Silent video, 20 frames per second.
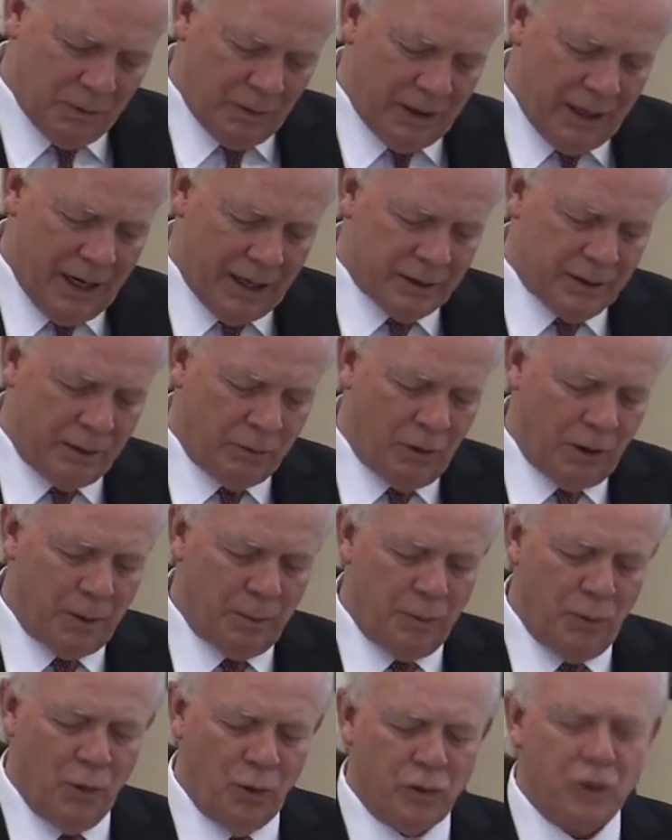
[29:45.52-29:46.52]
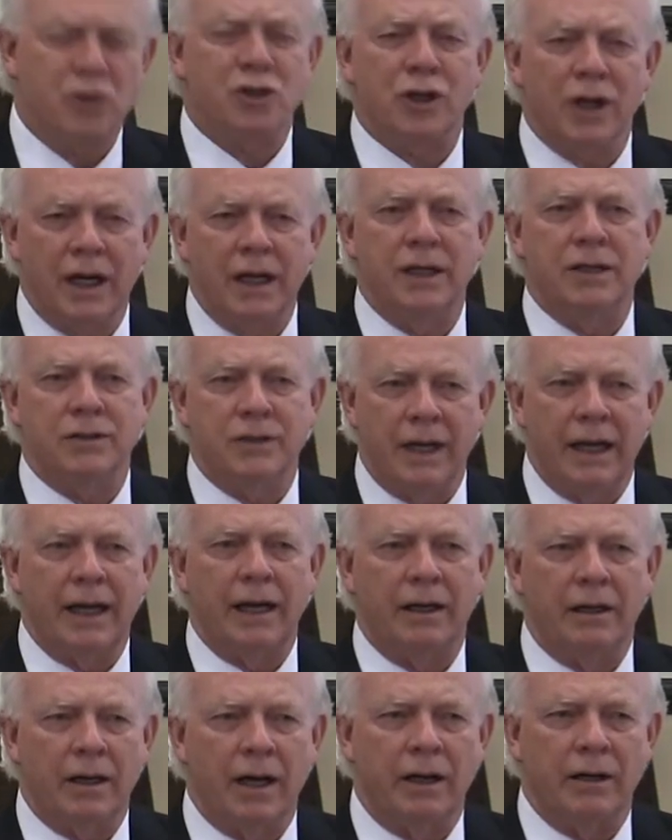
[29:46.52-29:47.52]
we actually want to pull the shades
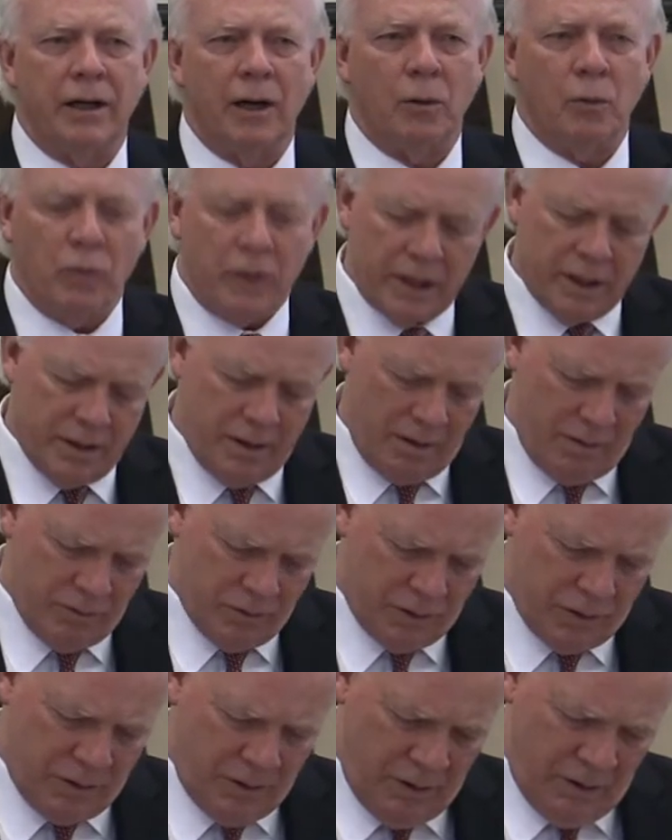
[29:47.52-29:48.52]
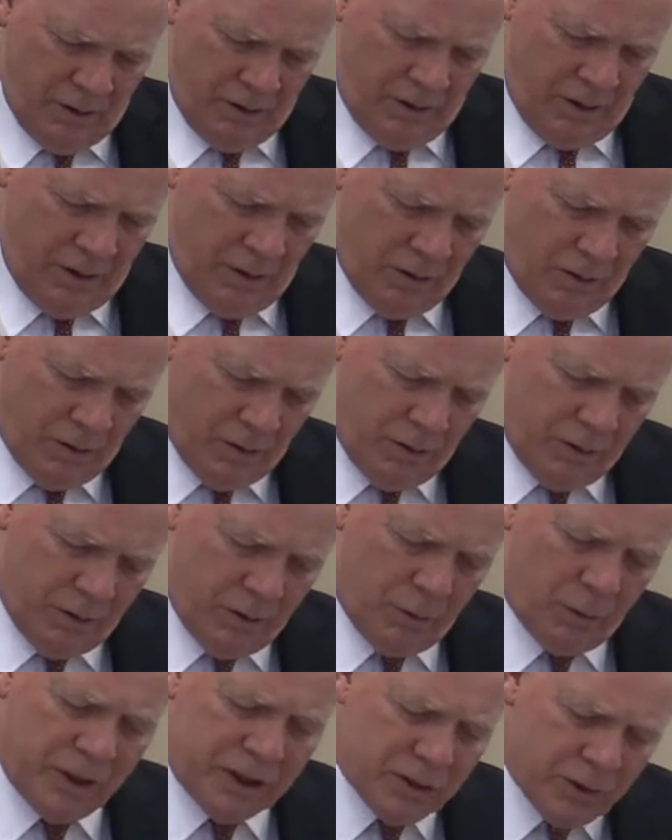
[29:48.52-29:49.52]
down on our windows in order
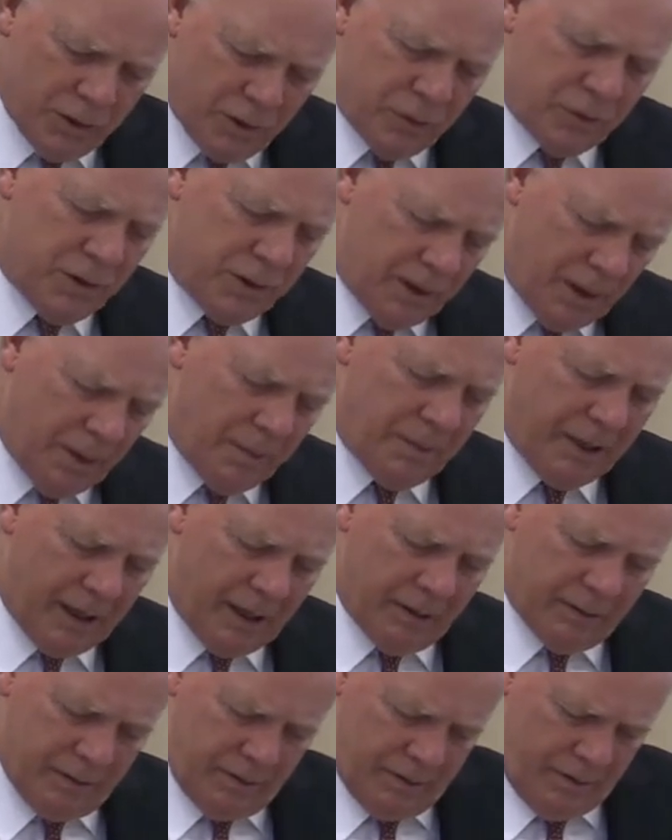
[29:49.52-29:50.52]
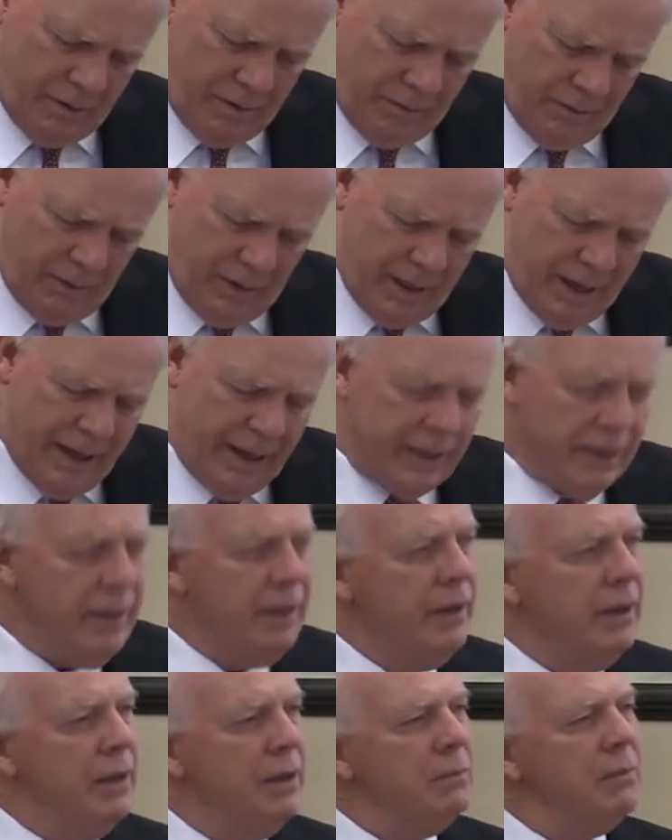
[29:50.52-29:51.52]
to reduce the amount of light.
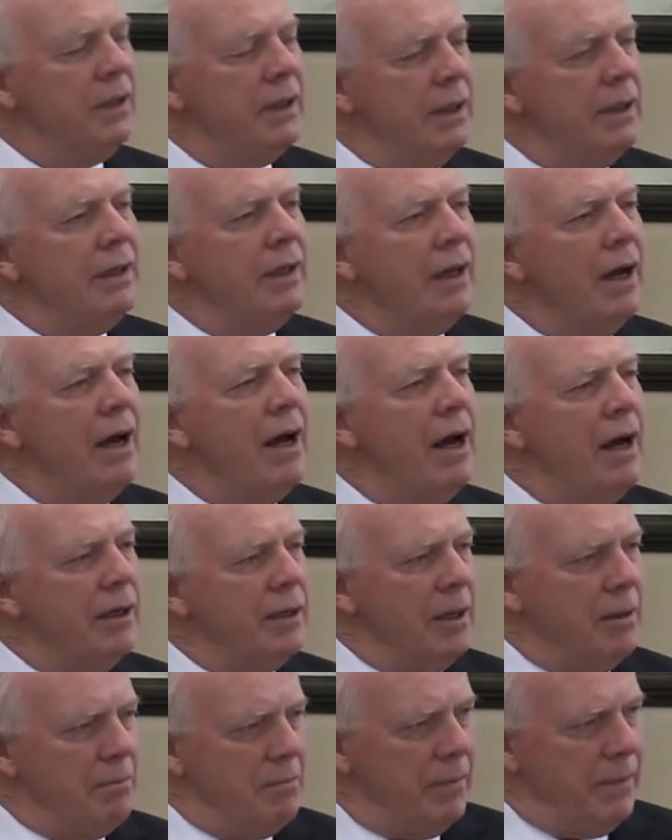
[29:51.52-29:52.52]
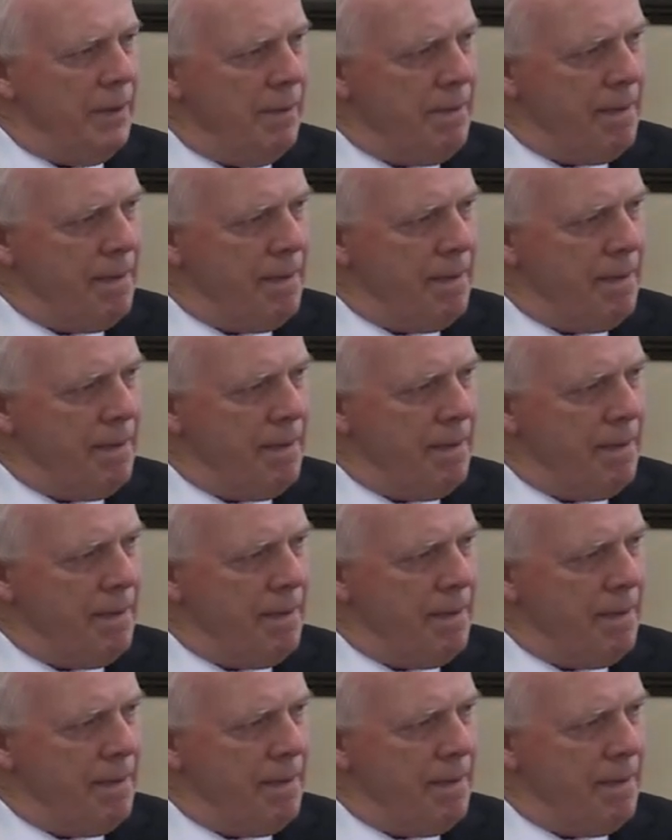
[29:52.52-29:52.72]
But in the autumn,